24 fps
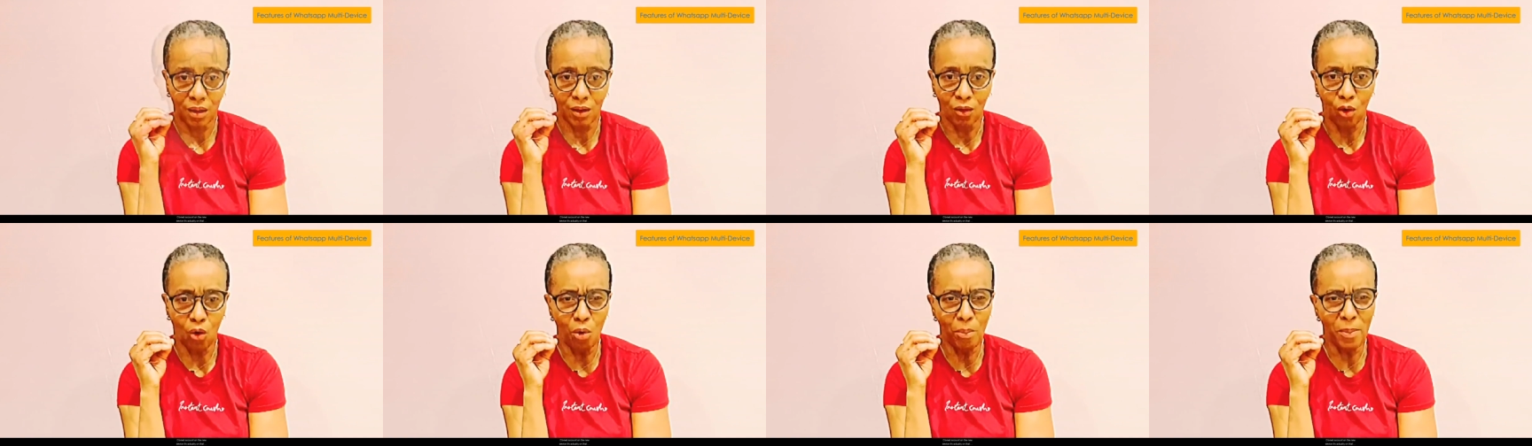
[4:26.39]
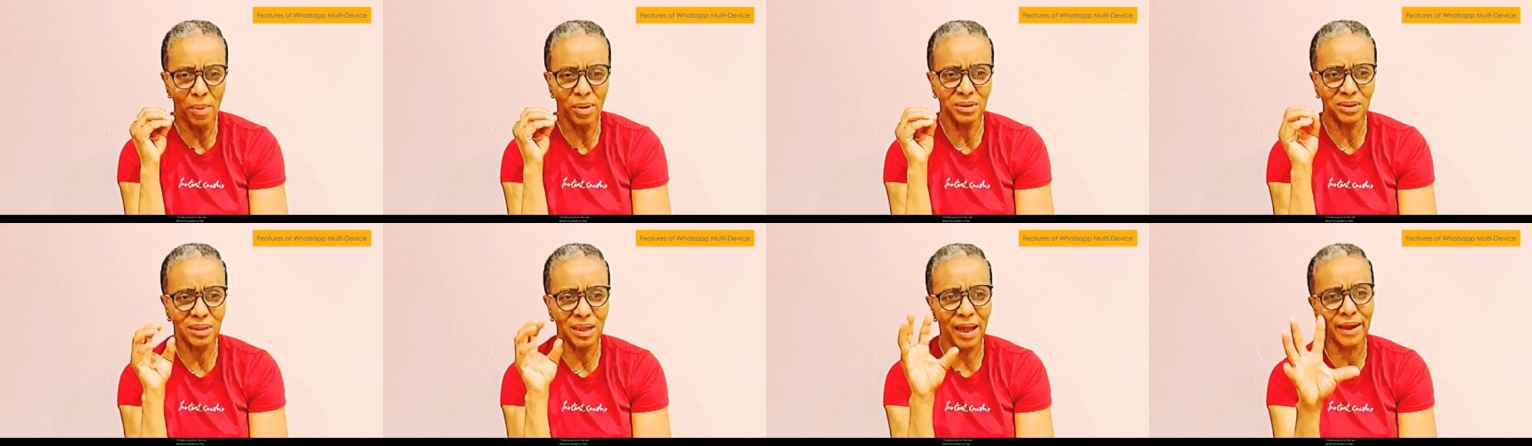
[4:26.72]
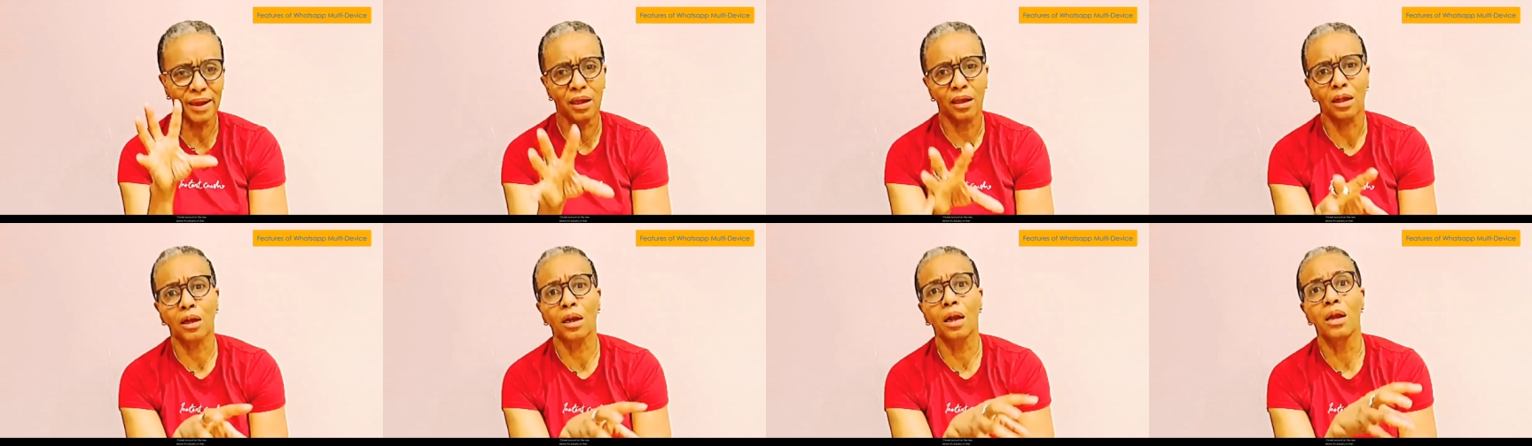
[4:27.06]
almost like
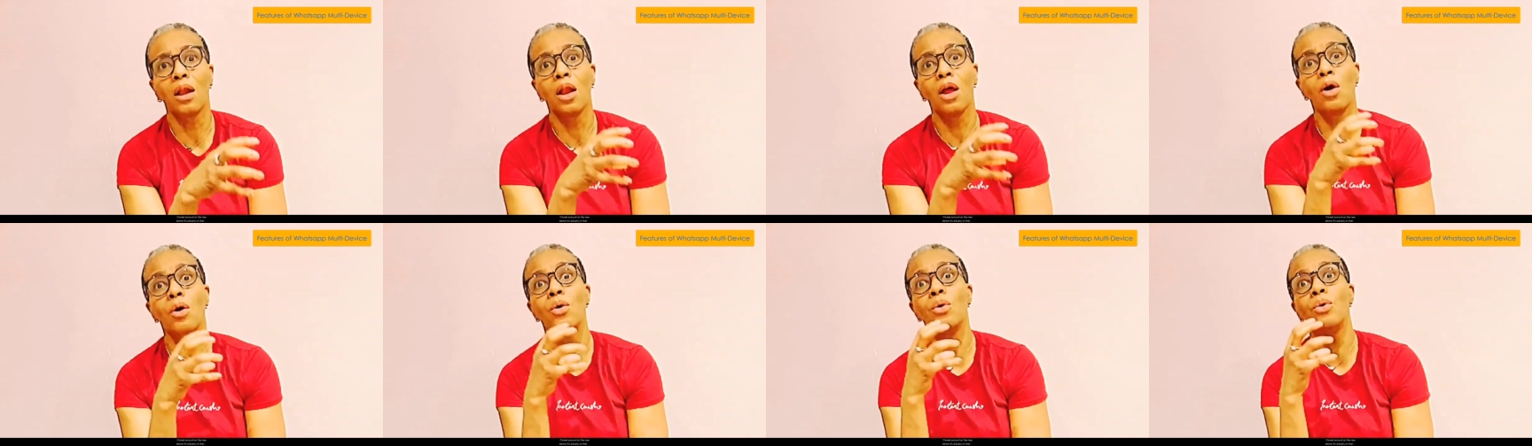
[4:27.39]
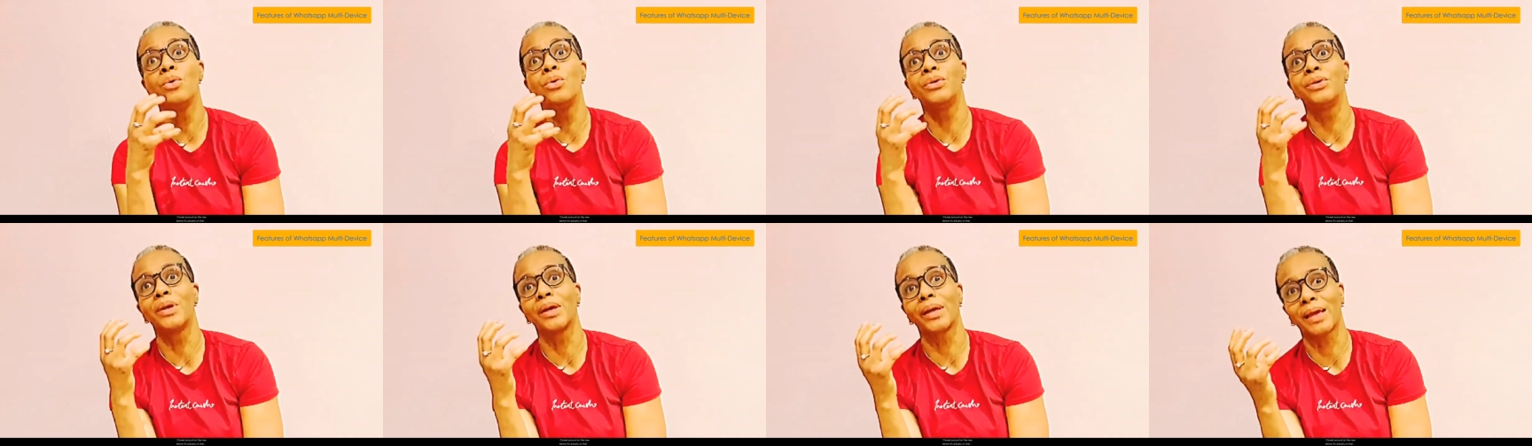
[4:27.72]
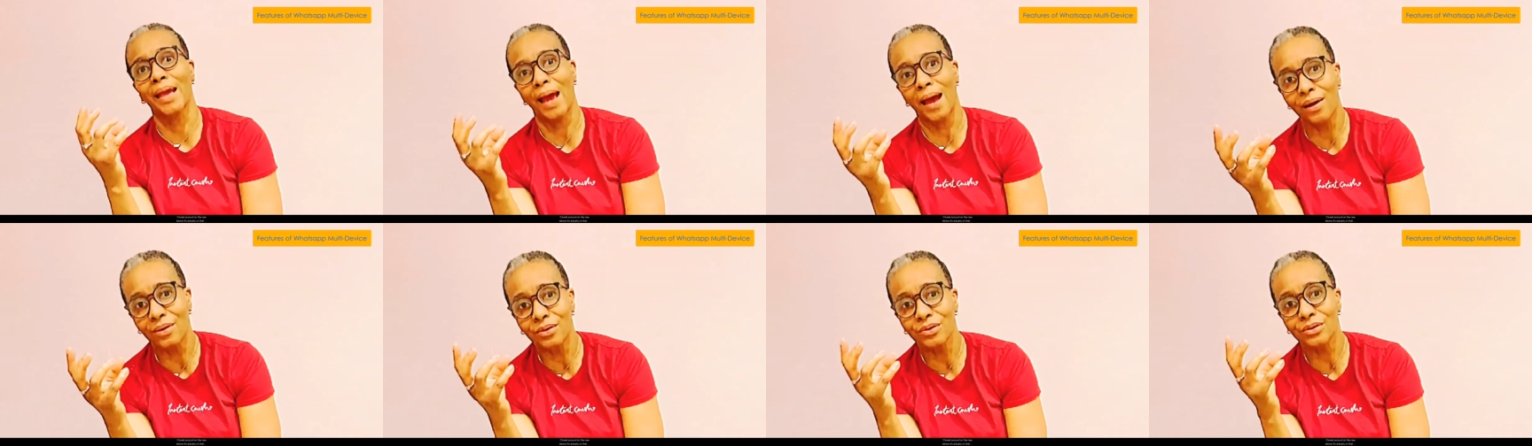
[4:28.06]
a cloned
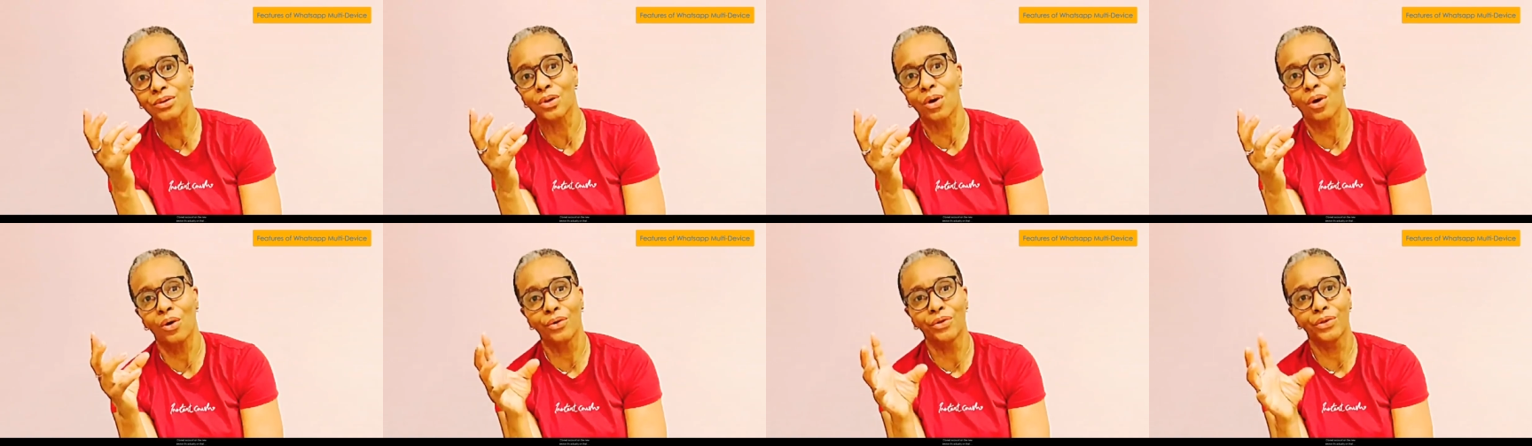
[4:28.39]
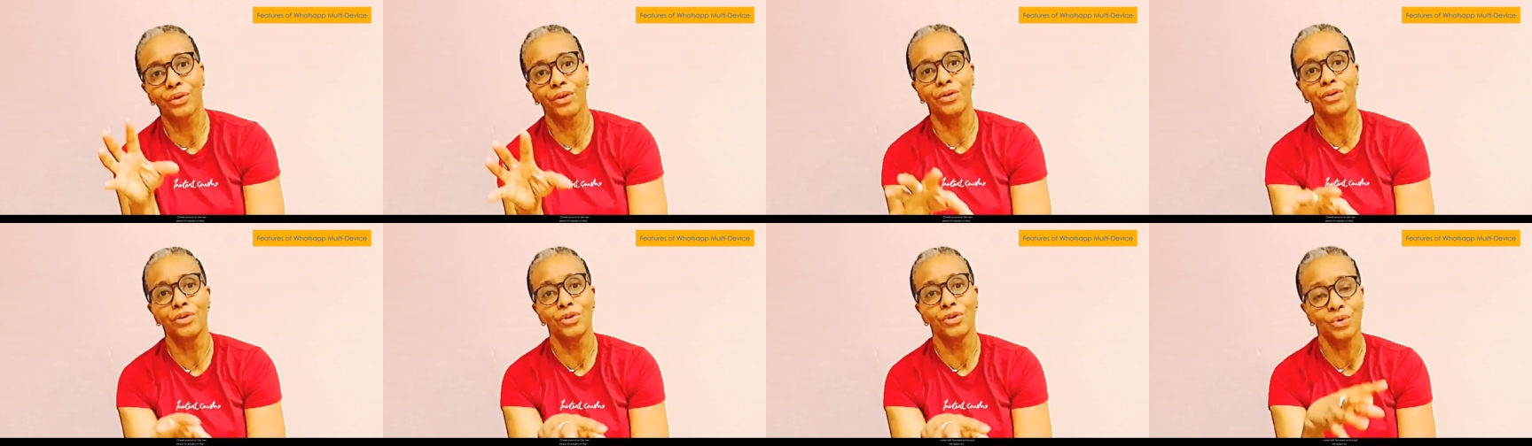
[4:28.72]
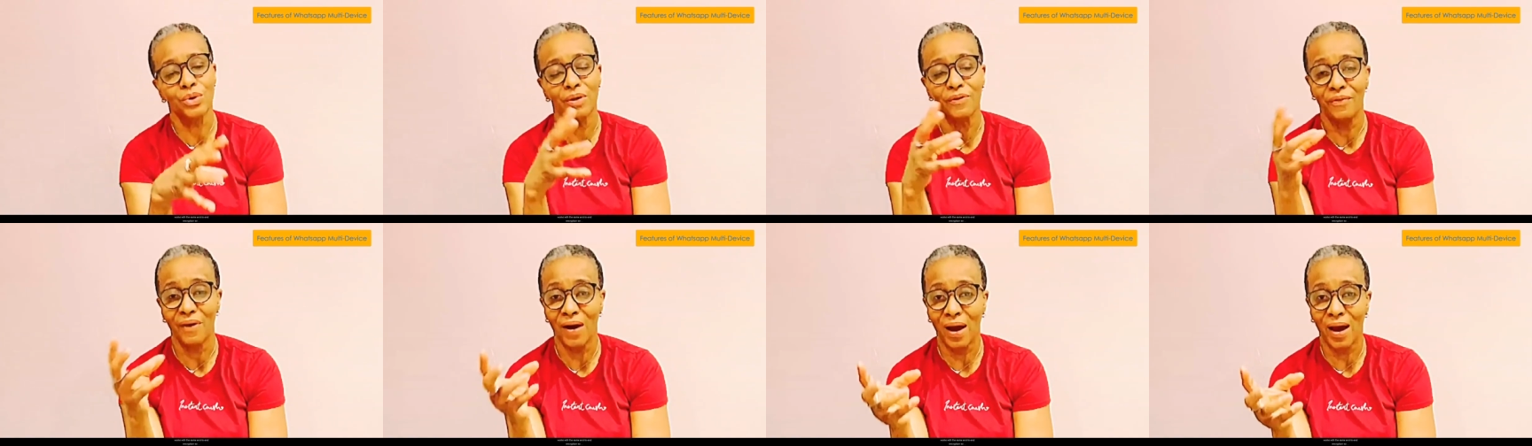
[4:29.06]
account on the new
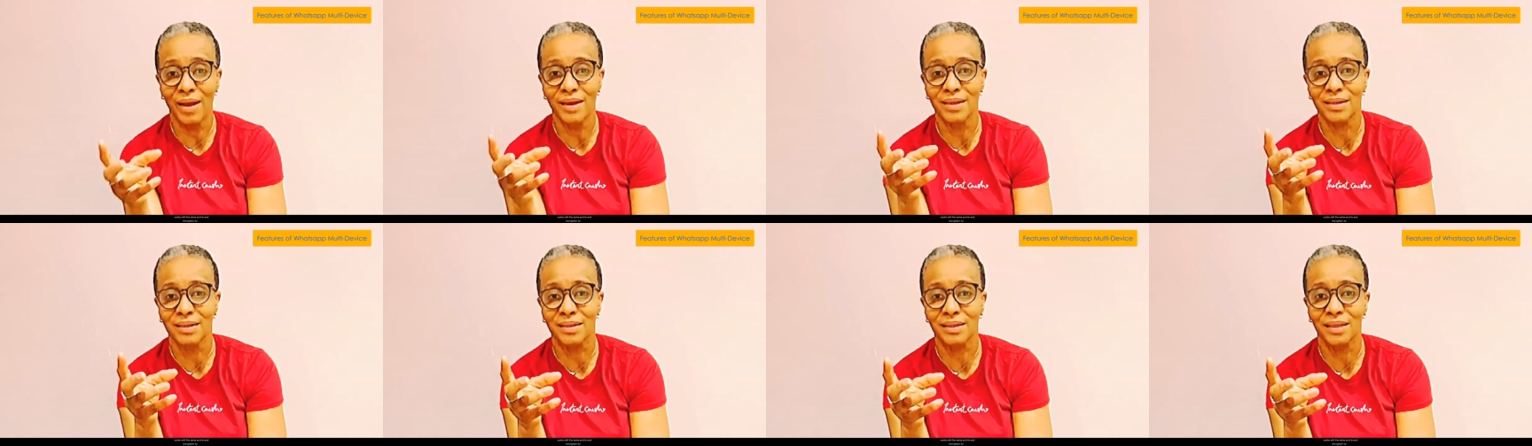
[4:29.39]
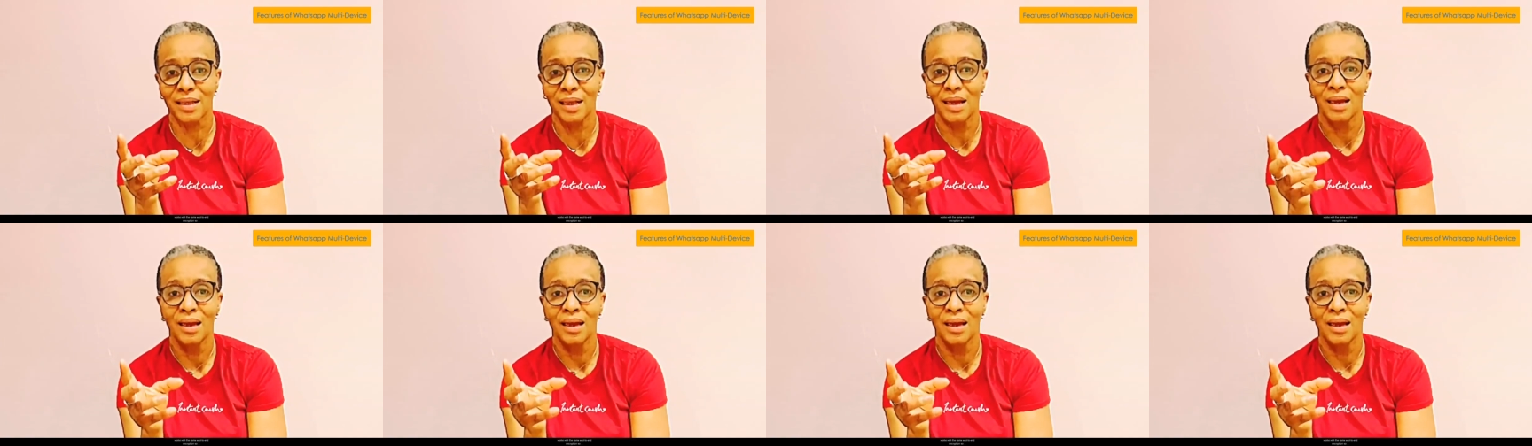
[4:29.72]
device.